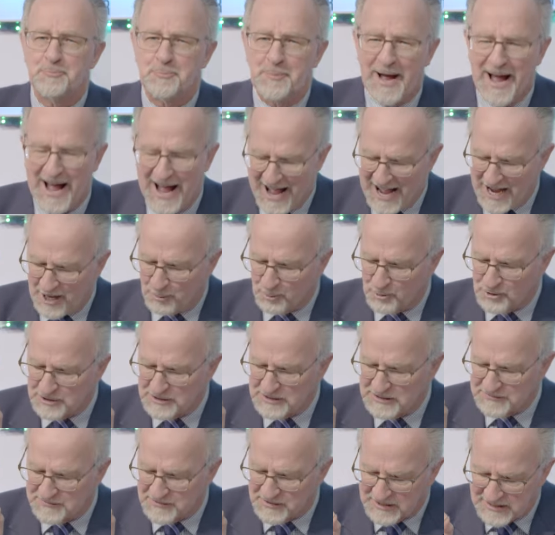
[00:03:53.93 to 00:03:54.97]
power
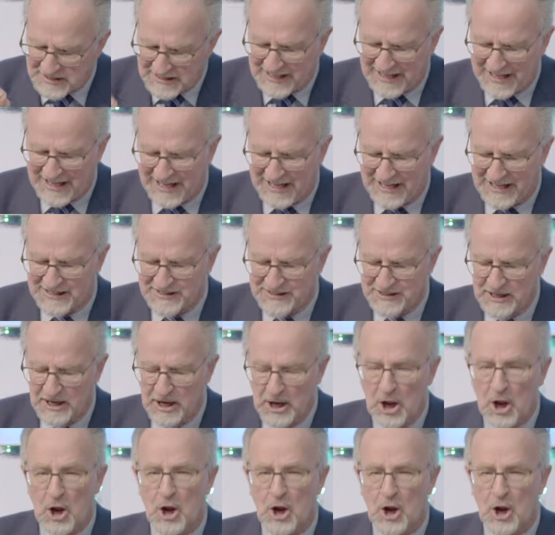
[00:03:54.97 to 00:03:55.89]
of God